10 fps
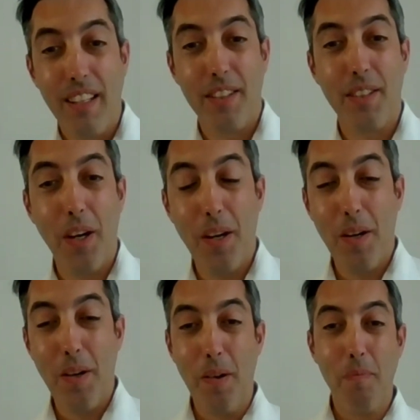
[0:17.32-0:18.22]

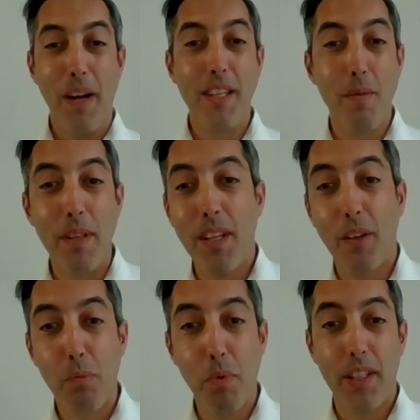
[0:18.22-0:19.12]
So my name is
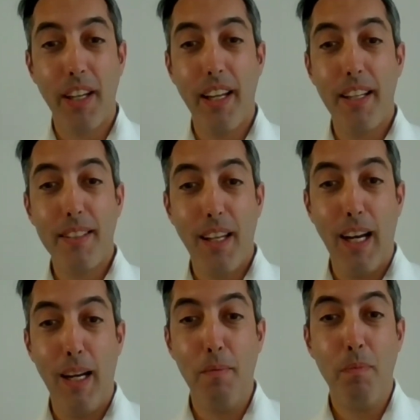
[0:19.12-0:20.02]
Arnaud Portalez.
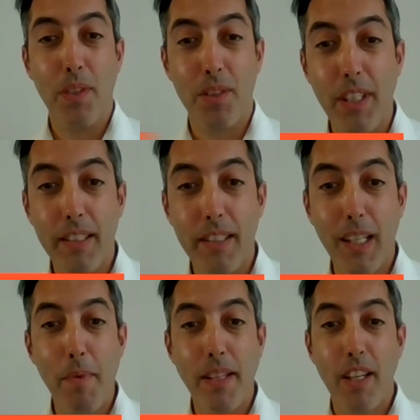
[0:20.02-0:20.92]
I'm the data
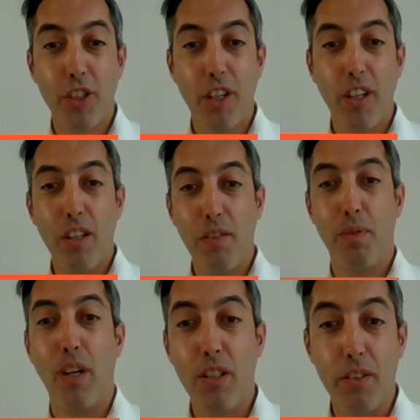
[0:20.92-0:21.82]
manager
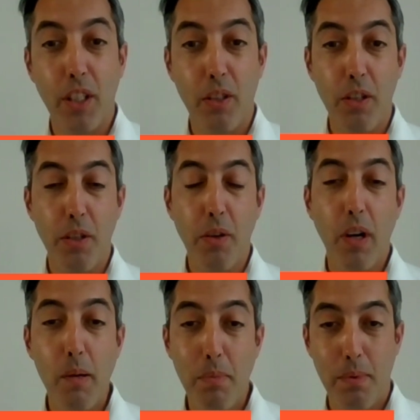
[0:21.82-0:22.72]
for Corteco
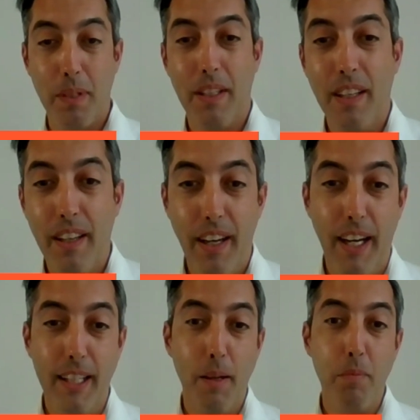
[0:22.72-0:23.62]
Europe,
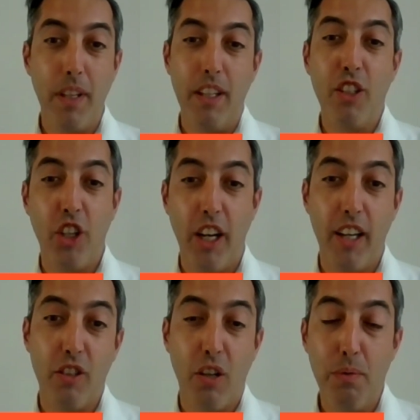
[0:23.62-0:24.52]
and I'm in
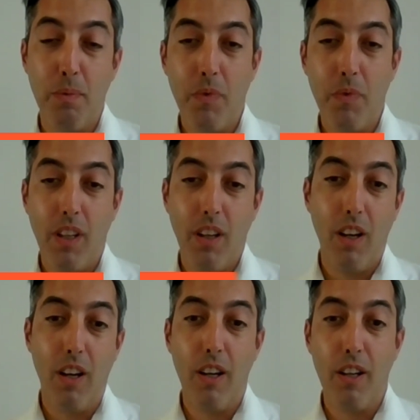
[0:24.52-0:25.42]
charge of
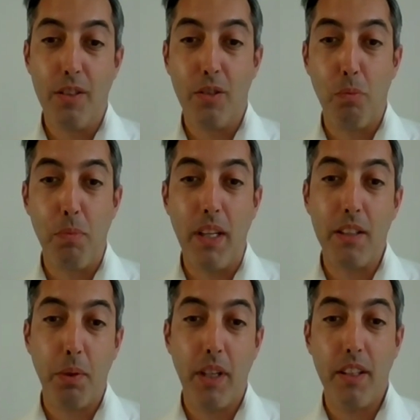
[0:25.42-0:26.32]
all the
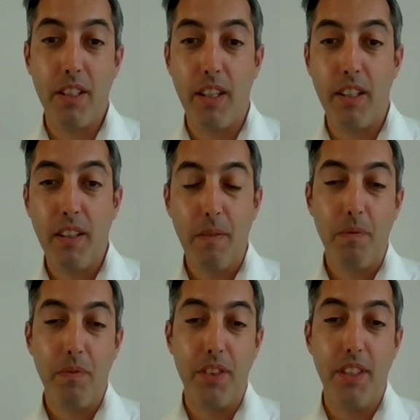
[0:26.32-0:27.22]
topics regarding
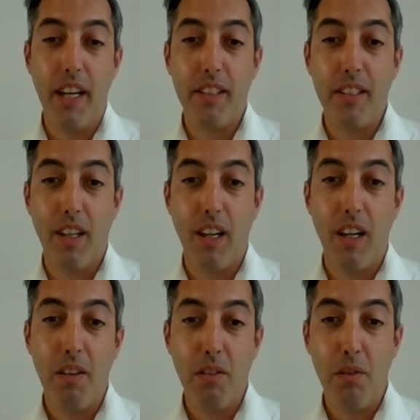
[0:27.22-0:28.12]

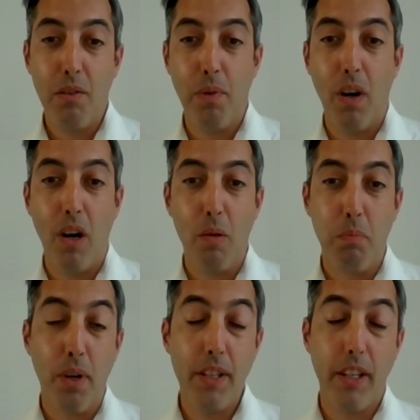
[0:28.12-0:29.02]
data for our
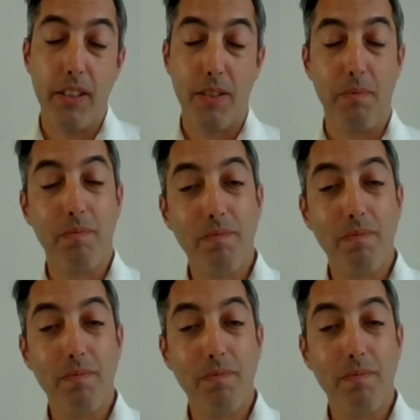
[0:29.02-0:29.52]
products.